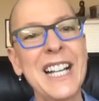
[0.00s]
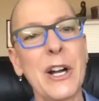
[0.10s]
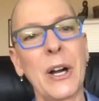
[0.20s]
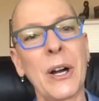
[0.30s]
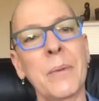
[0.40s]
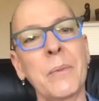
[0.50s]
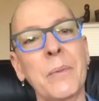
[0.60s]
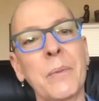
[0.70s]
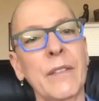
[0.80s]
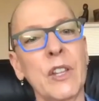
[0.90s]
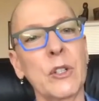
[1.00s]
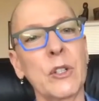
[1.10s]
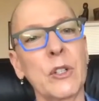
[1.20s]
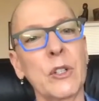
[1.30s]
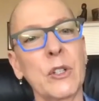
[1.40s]
Um, we think
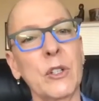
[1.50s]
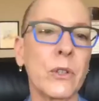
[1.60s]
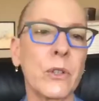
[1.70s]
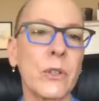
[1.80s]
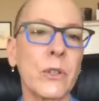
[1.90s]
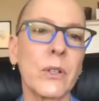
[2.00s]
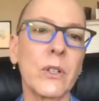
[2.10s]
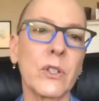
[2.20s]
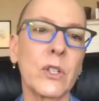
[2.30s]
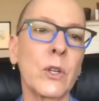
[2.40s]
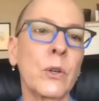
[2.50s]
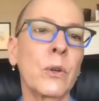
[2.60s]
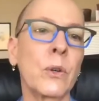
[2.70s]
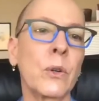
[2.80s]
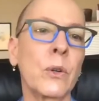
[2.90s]
of those composers
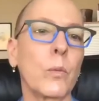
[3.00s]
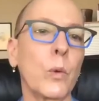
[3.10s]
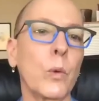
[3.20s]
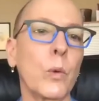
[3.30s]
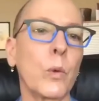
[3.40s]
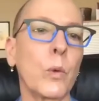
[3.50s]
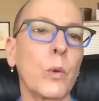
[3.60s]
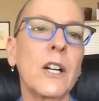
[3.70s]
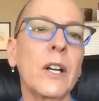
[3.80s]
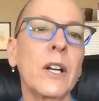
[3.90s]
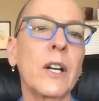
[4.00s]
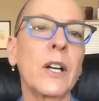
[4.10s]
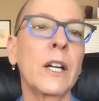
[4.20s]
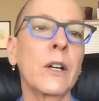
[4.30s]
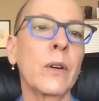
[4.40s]
who were losing their
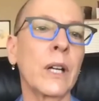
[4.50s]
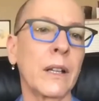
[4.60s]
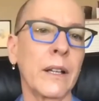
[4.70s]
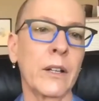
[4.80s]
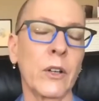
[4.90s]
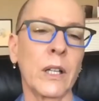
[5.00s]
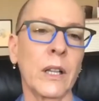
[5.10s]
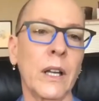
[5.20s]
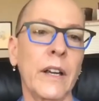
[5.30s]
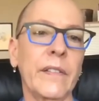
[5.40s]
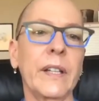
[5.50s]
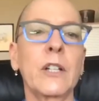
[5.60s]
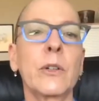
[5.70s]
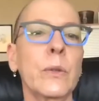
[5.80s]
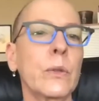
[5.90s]
hearing later in life and
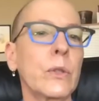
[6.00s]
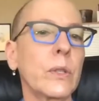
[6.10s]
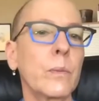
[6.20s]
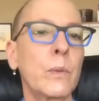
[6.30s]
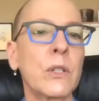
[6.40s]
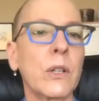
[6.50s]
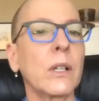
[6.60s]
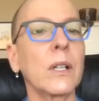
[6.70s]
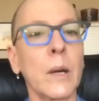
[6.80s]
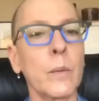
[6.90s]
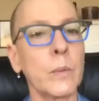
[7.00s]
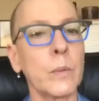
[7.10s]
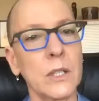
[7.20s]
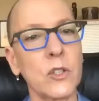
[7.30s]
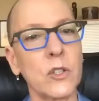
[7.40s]
whose musical
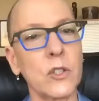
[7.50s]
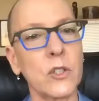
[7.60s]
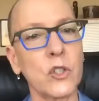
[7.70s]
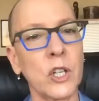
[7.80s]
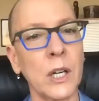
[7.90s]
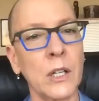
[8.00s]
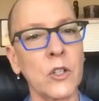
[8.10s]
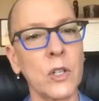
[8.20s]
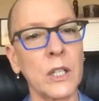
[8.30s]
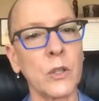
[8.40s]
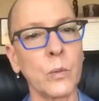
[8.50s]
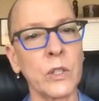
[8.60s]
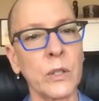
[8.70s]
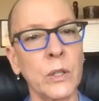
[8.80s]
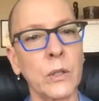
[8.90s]
compositions changed as a
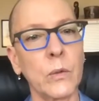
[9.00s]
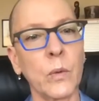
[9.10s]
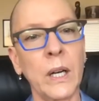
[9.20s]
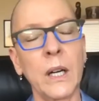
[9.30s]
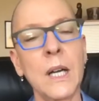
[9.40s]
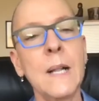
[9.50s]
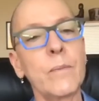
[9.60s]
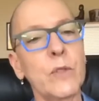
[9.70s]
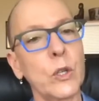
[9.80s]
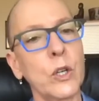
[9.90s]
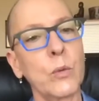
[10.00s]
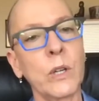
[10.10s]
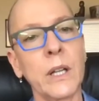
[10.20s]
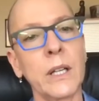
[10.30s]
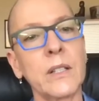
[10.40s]
result, right? So you
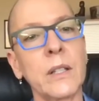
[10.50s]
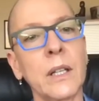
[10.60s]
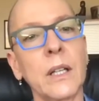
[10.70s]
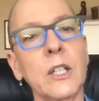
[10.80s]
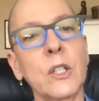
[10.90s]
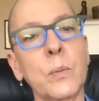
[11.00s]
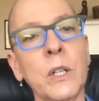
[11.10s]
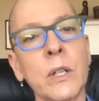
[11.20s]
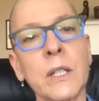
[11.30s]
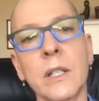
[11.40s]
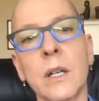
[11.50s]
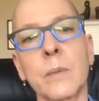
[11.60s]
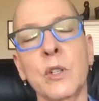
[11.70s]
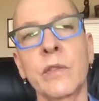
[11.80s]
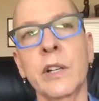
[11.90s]
realize that experience and
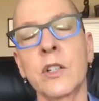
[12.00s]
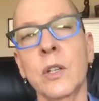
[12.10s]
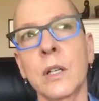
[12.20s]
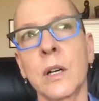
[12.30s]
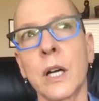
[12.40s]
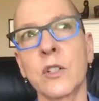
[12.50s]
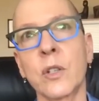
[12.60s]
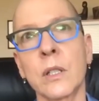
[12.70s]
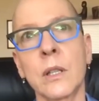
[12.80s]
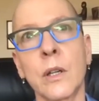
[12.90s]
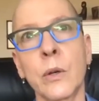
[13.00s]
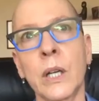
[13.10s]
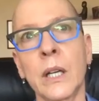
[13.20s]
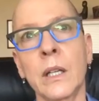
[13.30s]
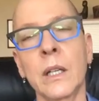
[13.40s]
observation are actually
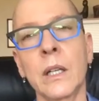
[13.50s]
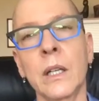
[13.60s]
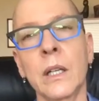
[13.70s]
located